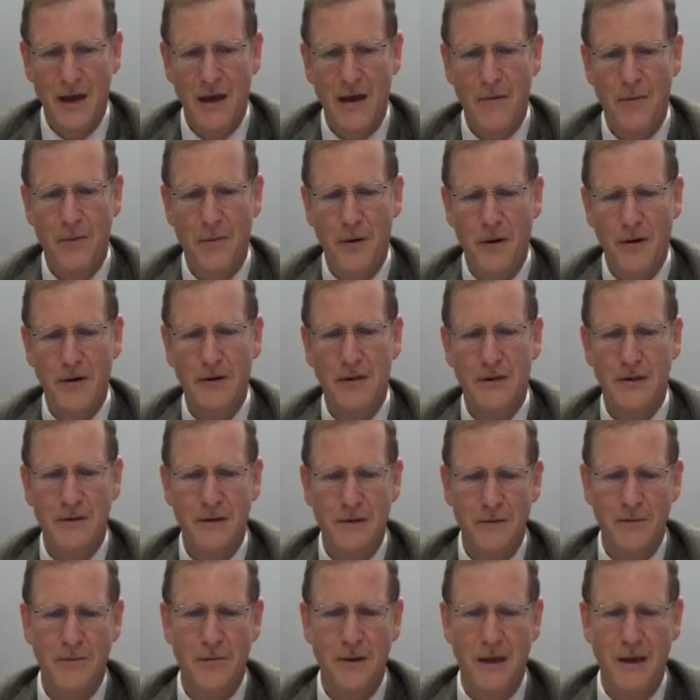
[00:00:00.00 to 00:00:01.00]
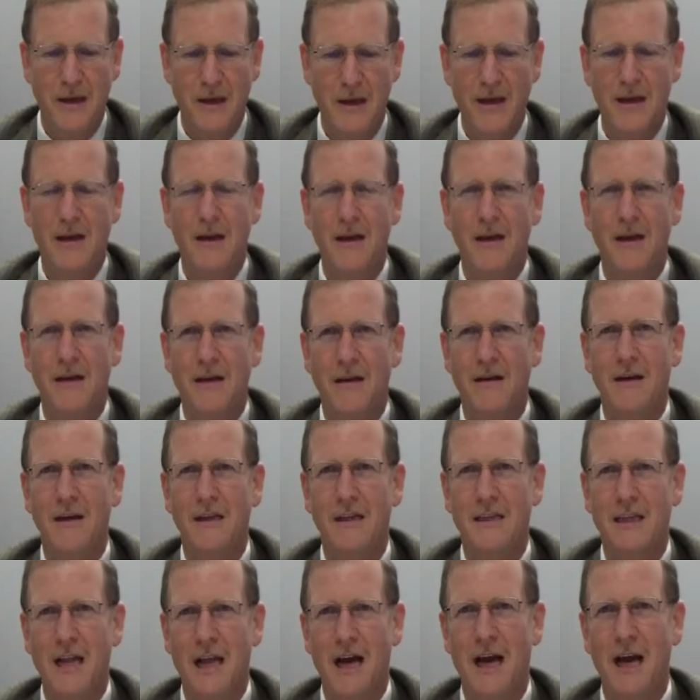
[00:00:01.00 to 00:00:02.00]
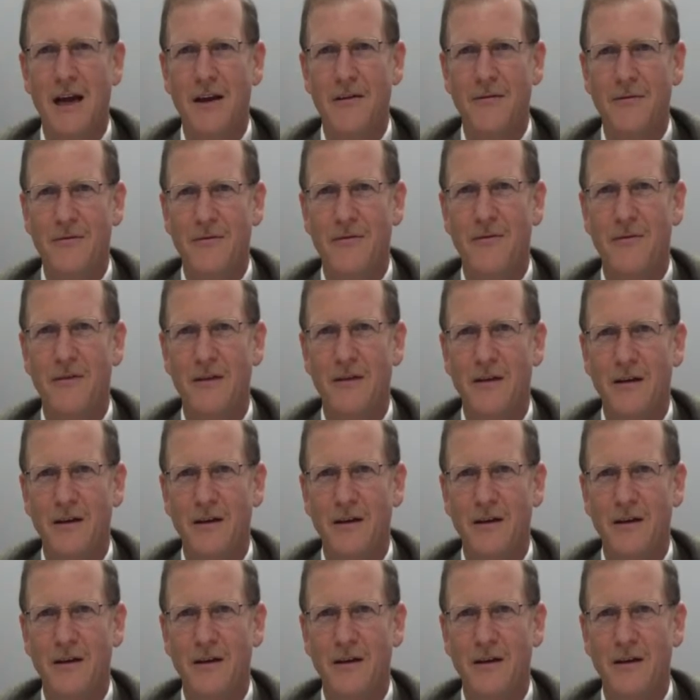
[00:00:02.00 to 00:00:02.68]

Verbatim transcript: A person beginning his life,